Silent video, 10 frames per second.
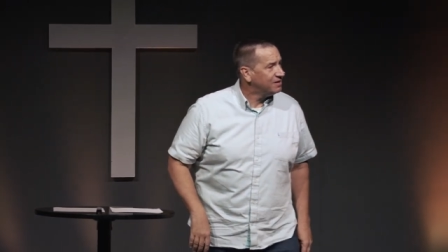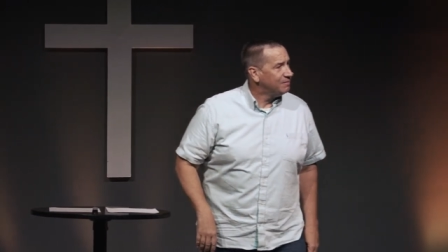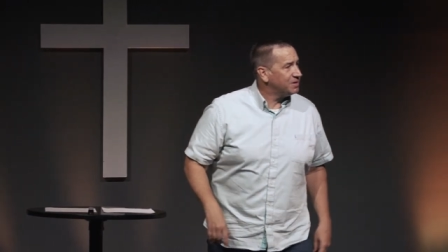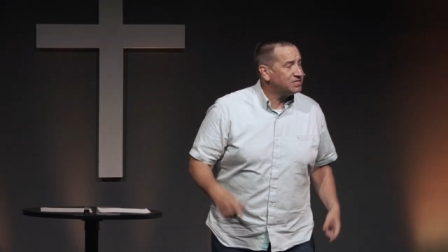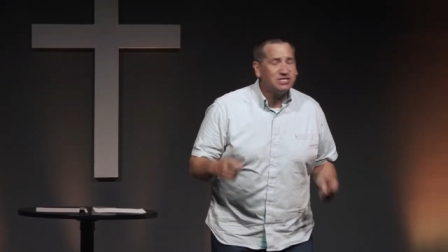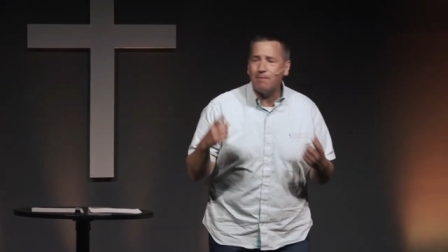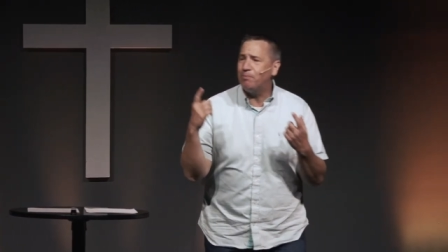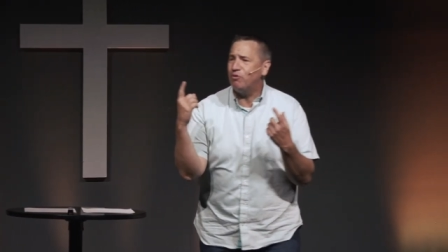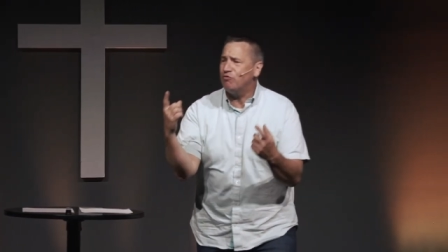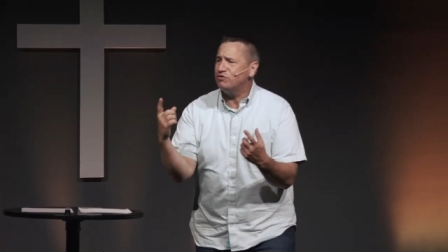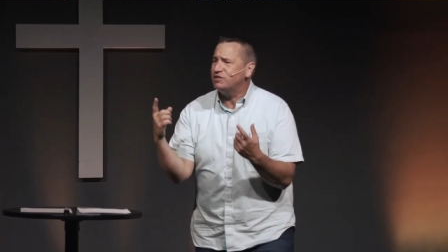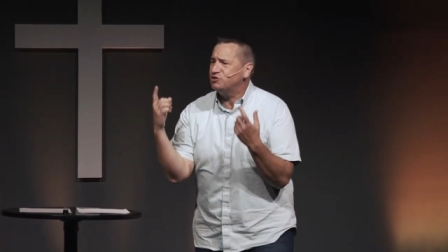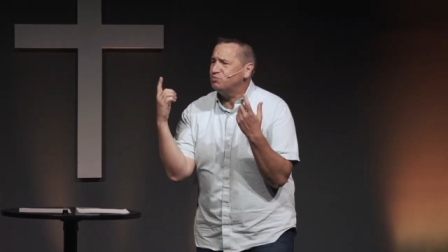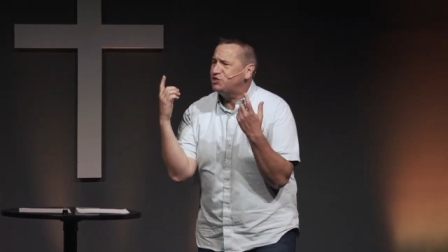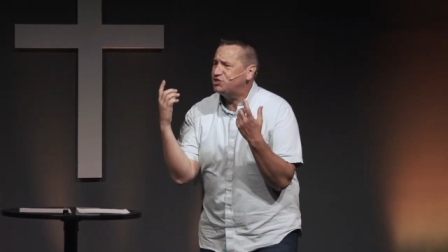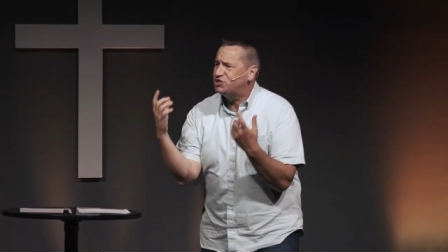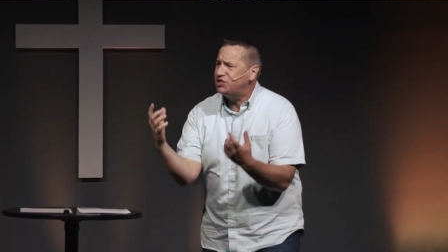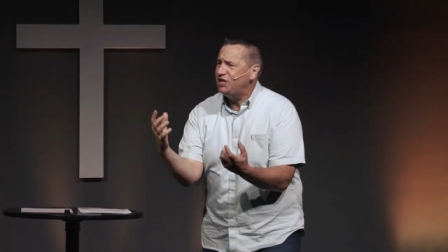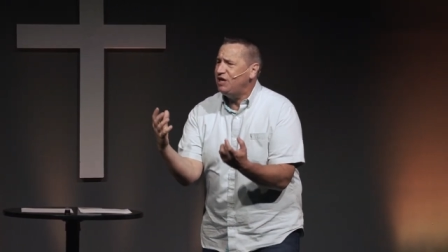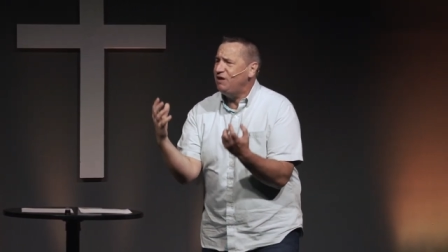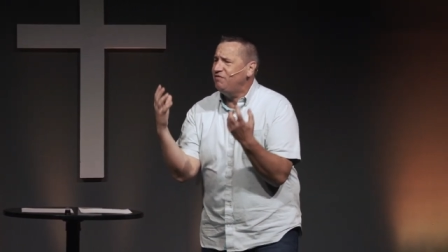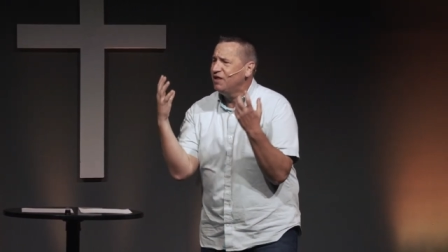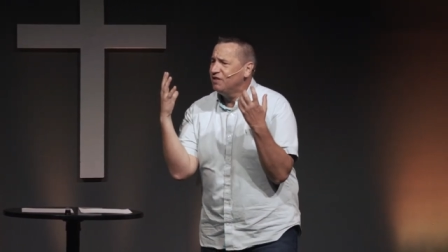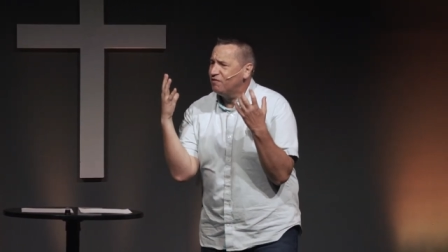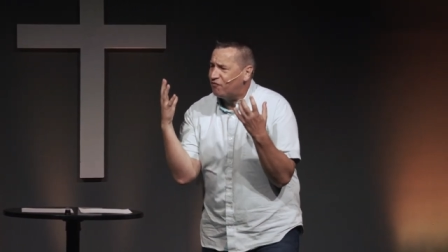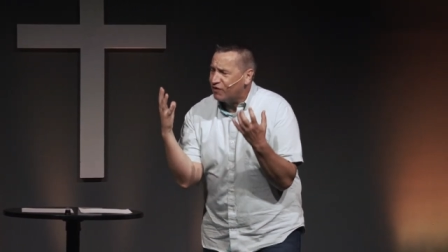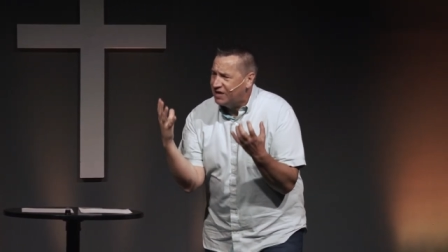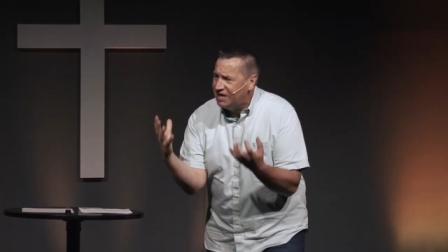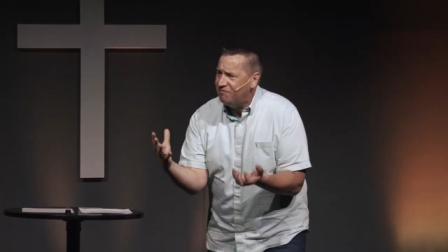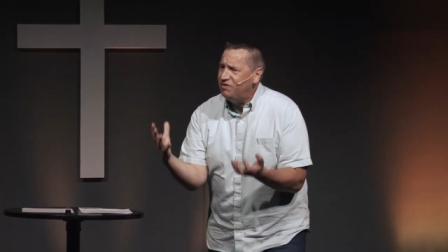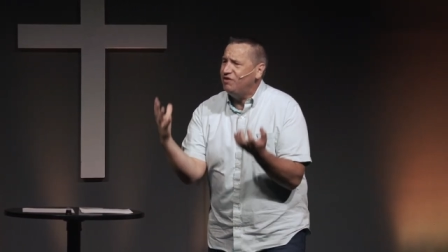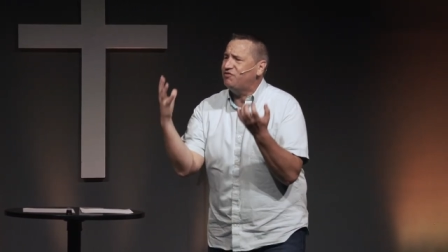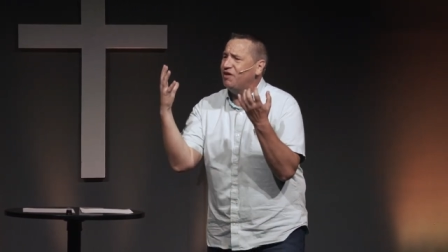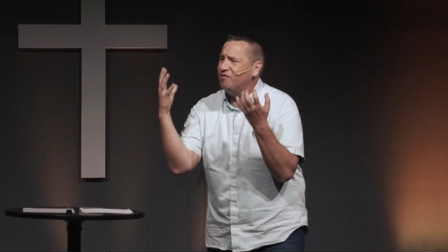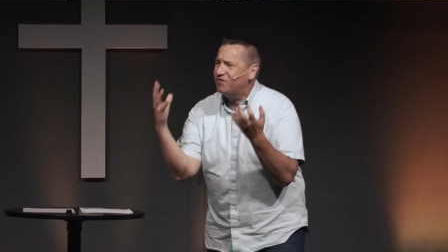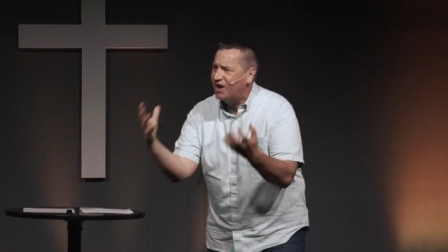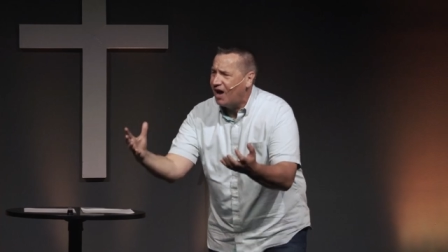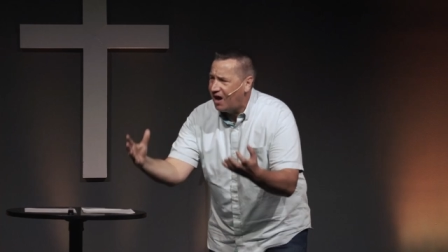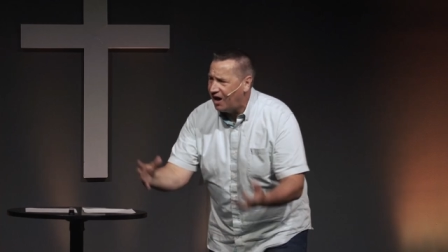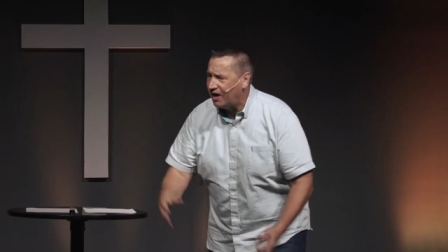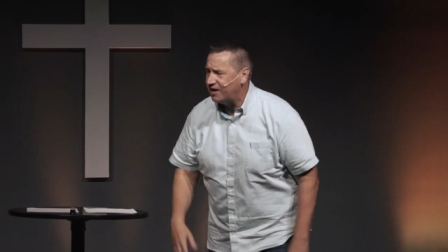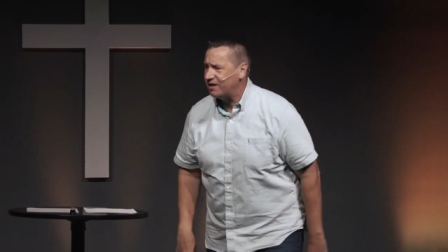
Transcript: because that person has received the forgiveness of God.